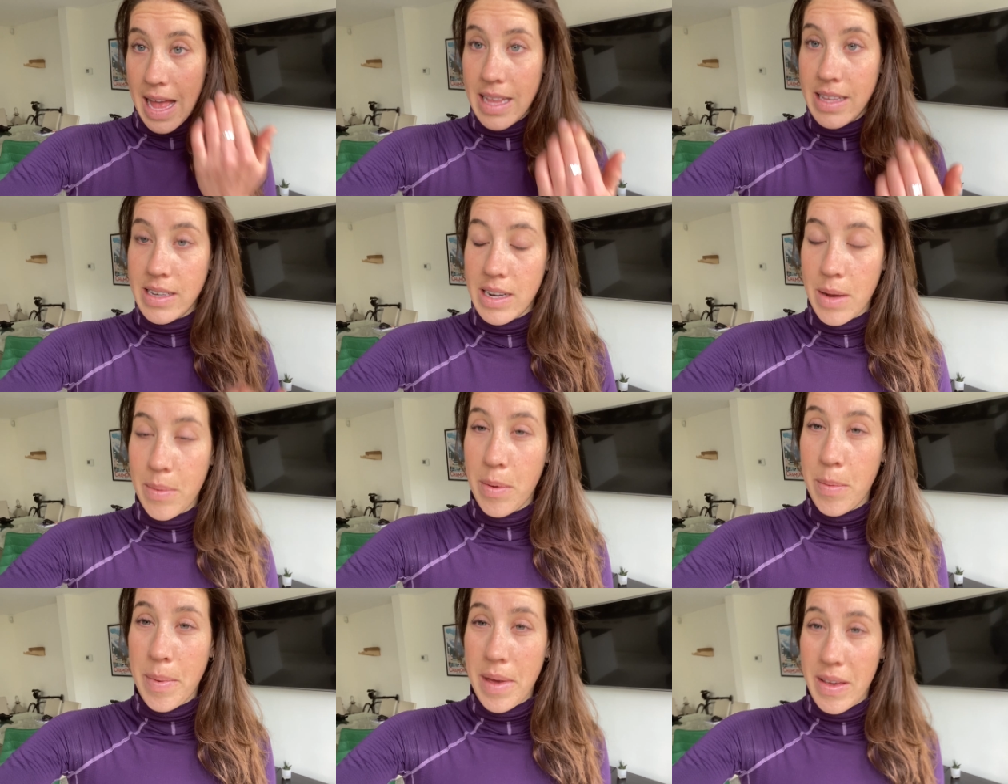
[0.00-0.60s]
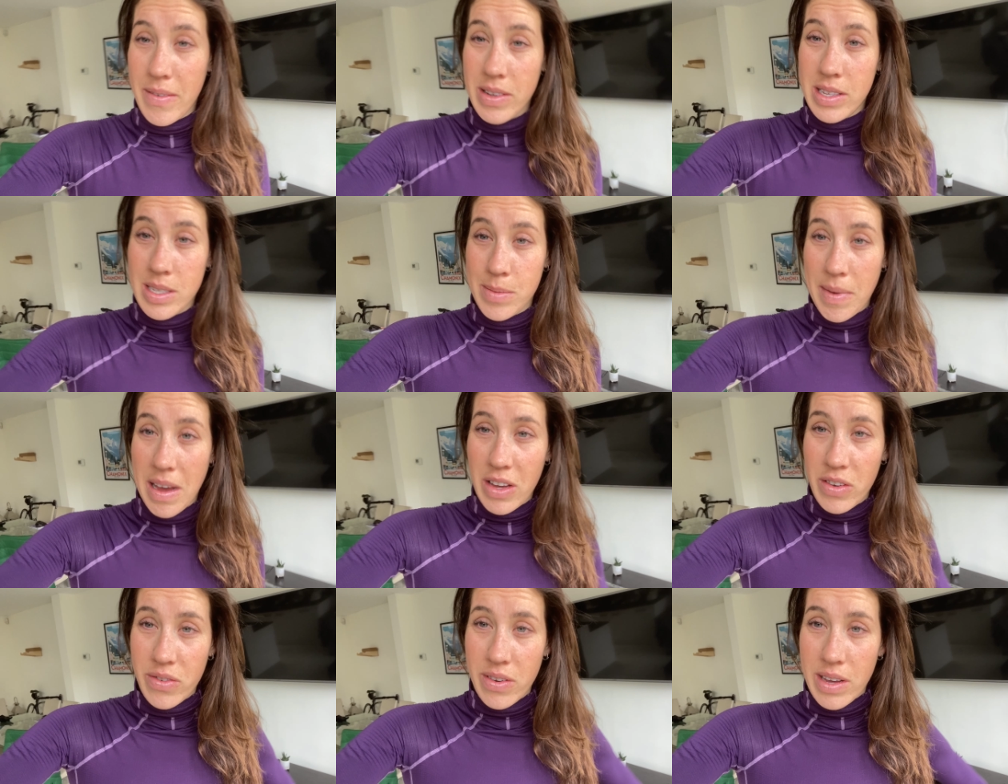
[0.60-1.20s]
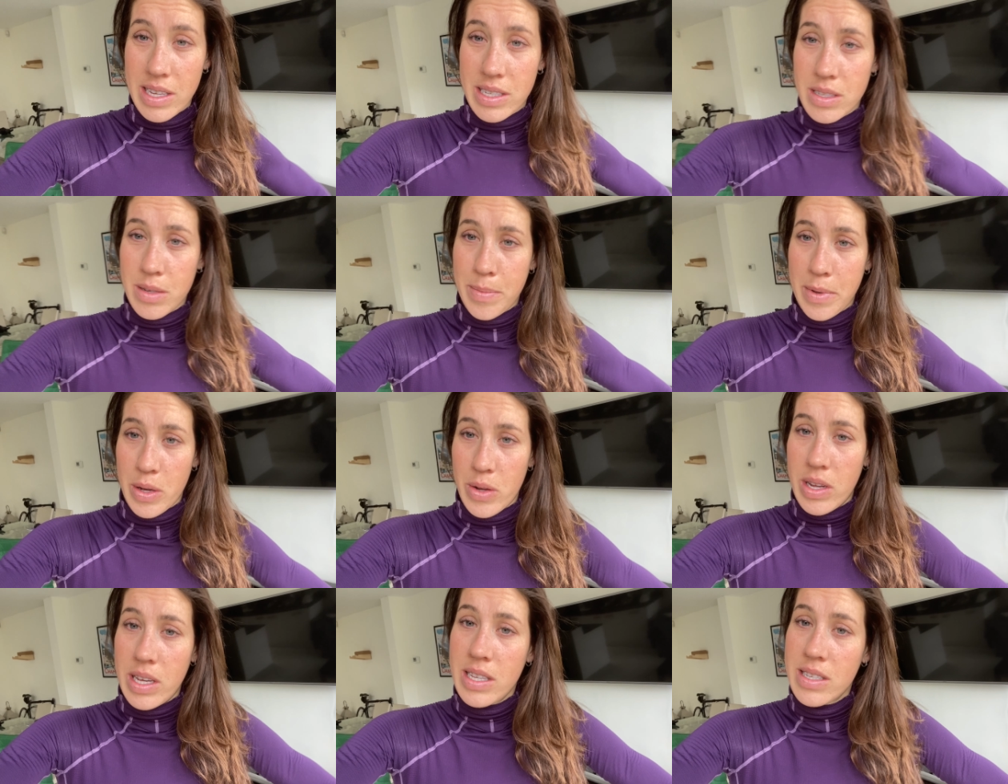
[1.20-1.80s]
Ended up a bit of a smash fest, to be
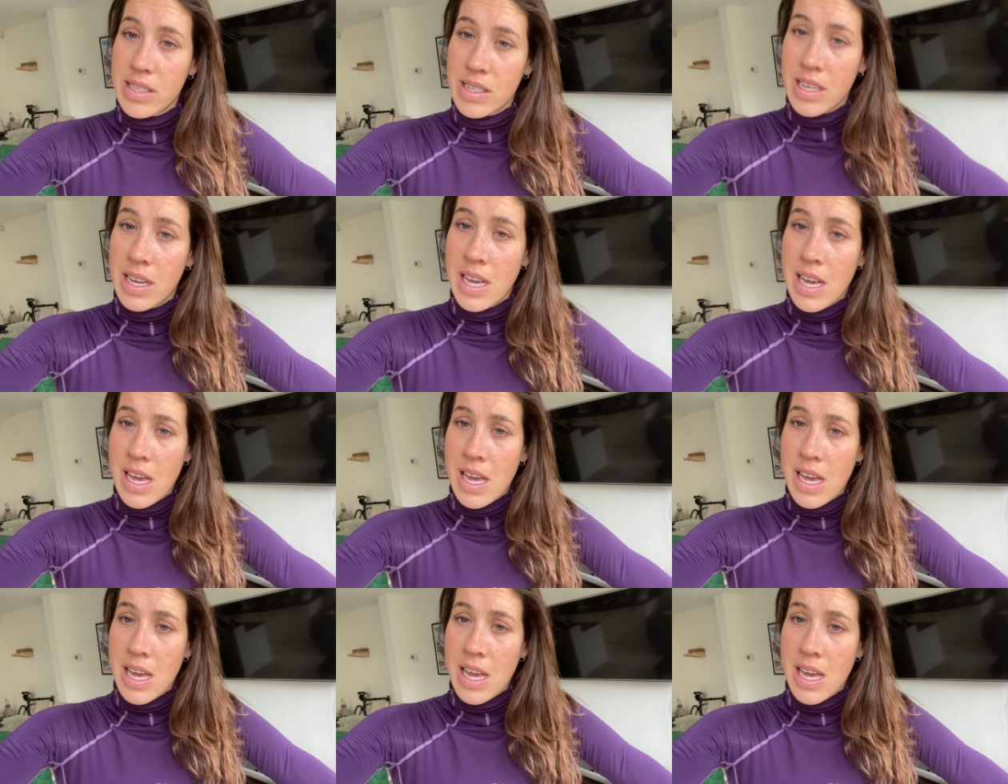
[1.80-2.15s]
honest.